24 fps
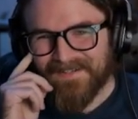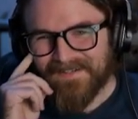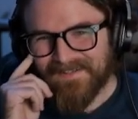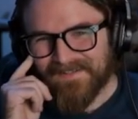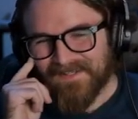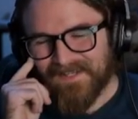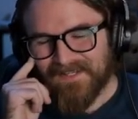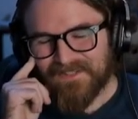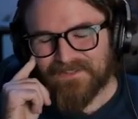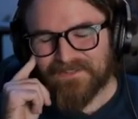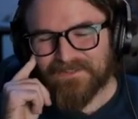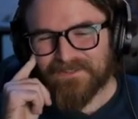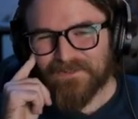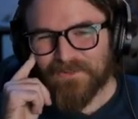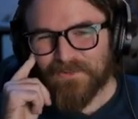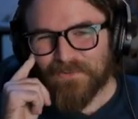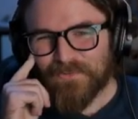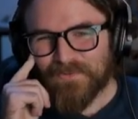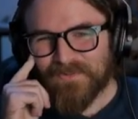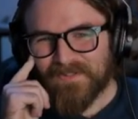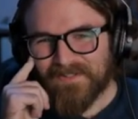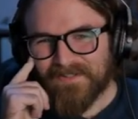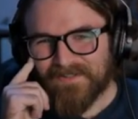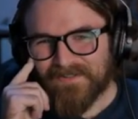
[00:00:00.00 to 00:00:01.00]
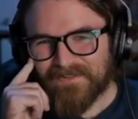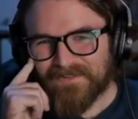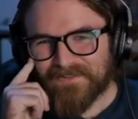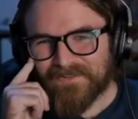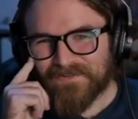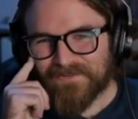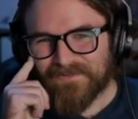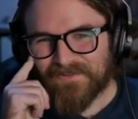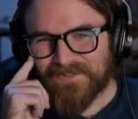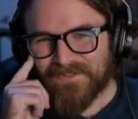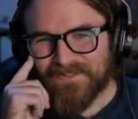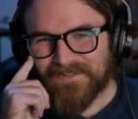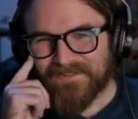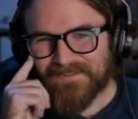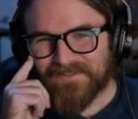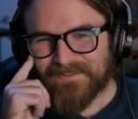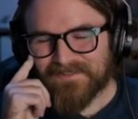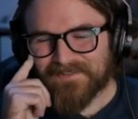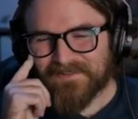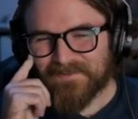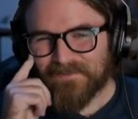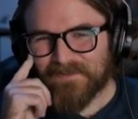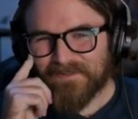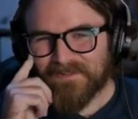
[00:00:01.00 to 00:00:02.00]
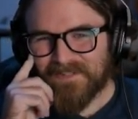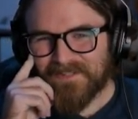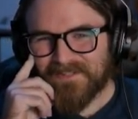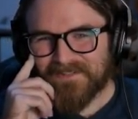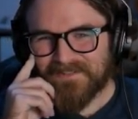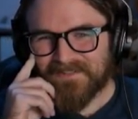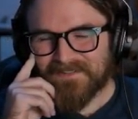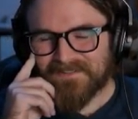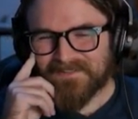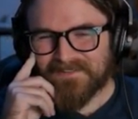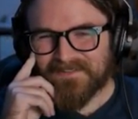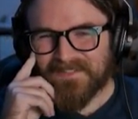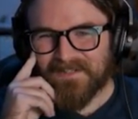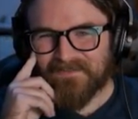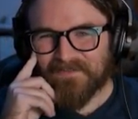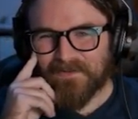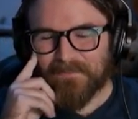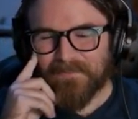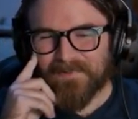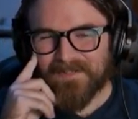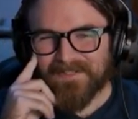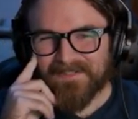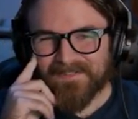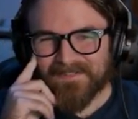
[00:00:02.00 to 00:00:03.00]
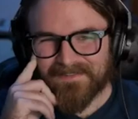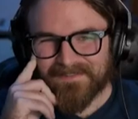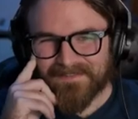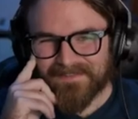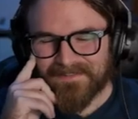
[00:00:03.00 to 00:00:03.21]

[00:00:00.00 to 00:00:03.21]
It's so rare to run into someone that doesn't have a want. mic.